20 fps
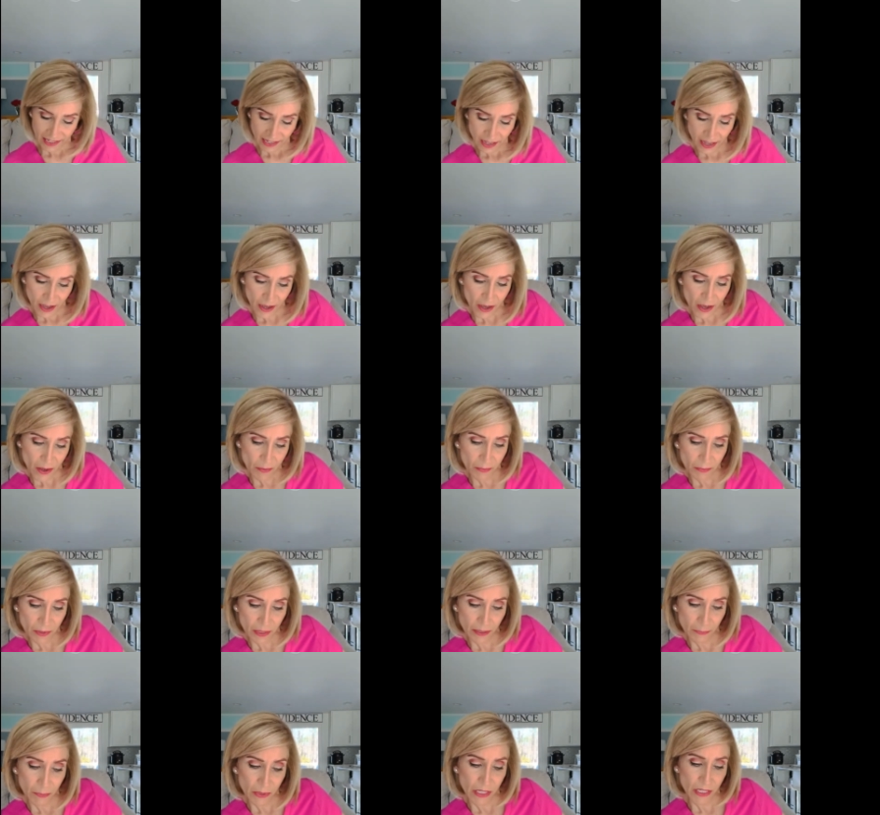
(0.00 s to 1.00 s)
um,
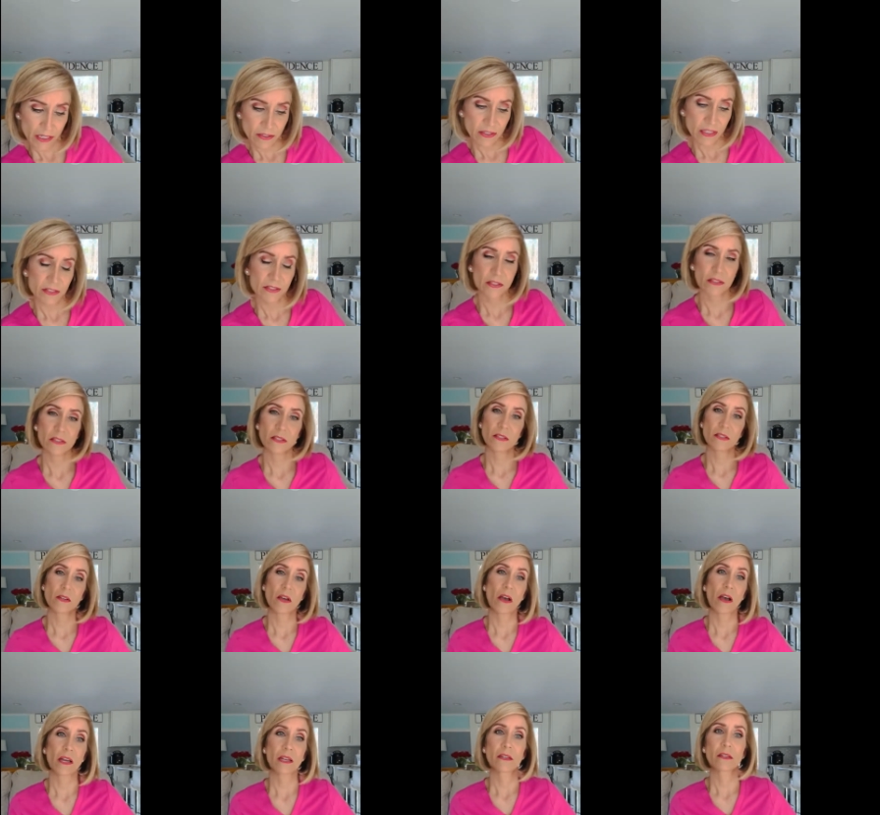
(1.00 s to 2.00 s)
because this is
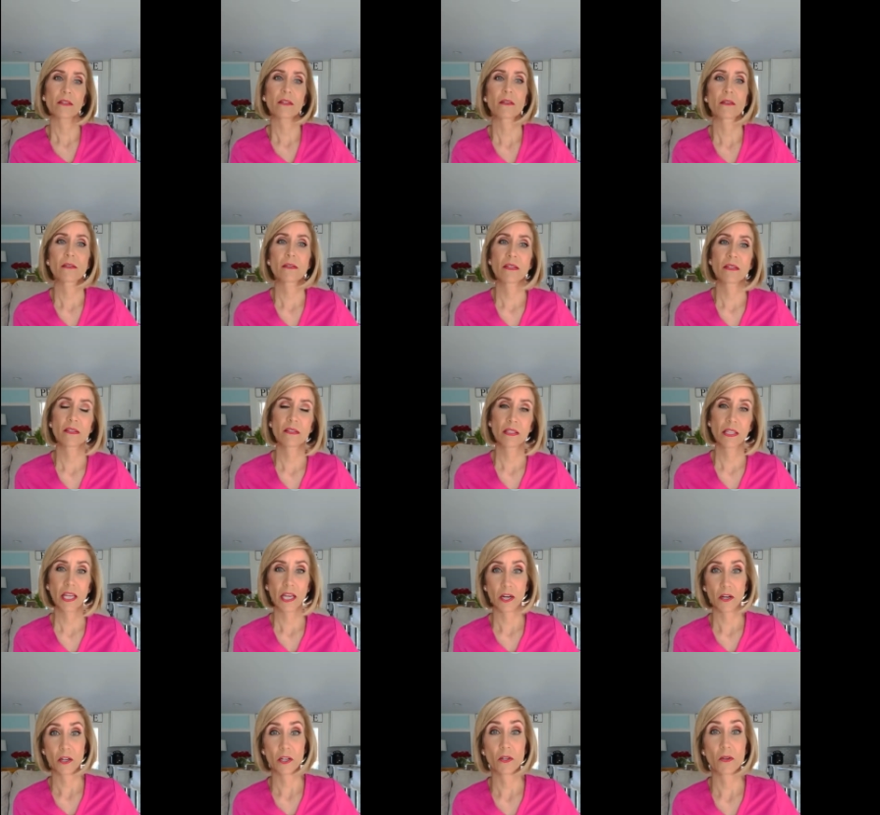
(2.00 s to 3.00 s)
not to
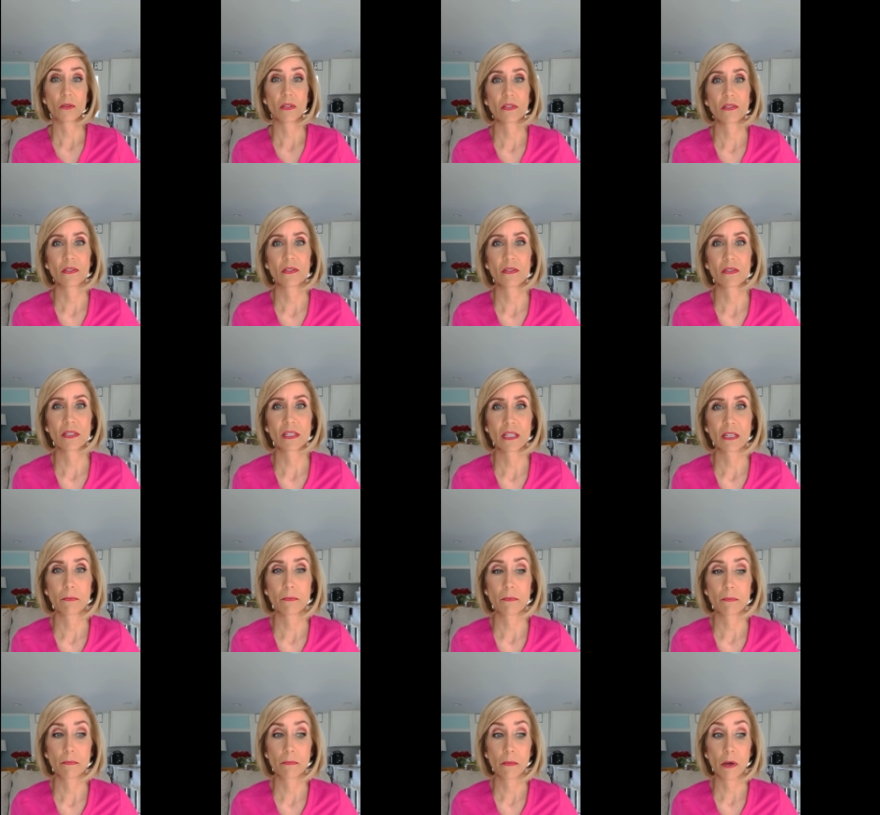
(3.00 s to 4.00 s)
scare you. This is to
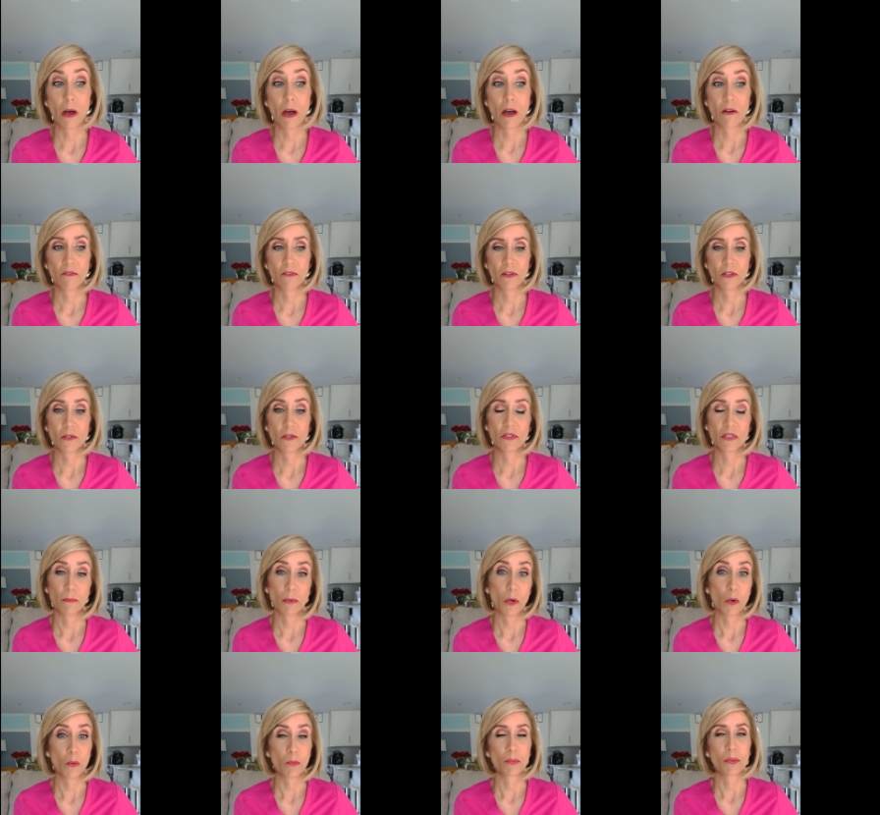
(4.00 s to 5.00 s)
offer you some
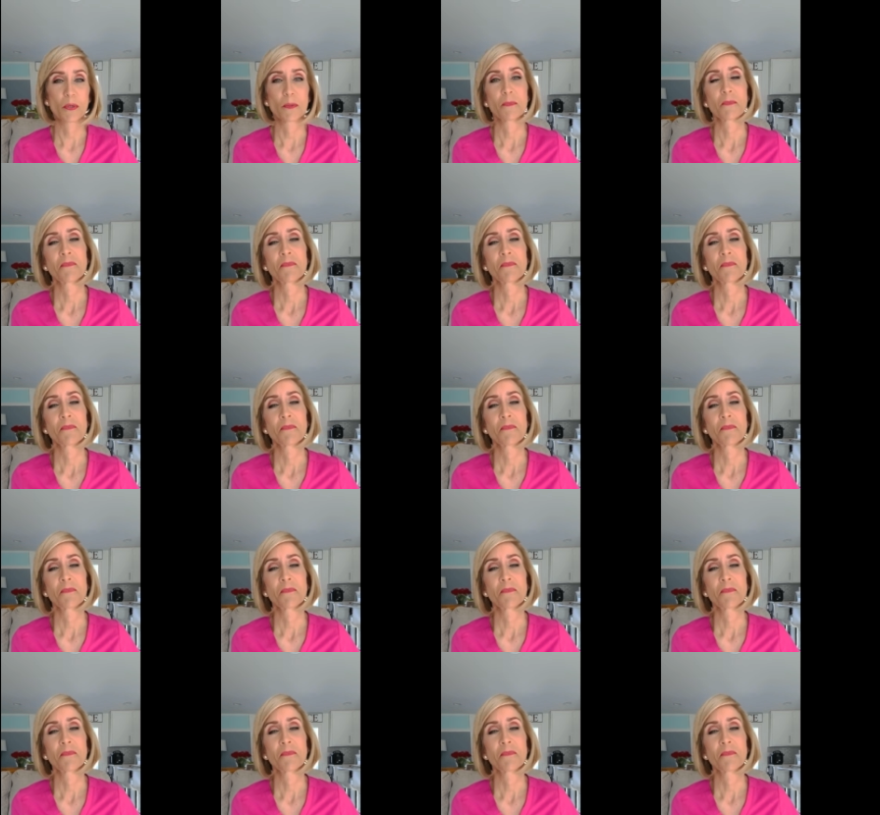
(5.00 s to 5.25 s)
hope.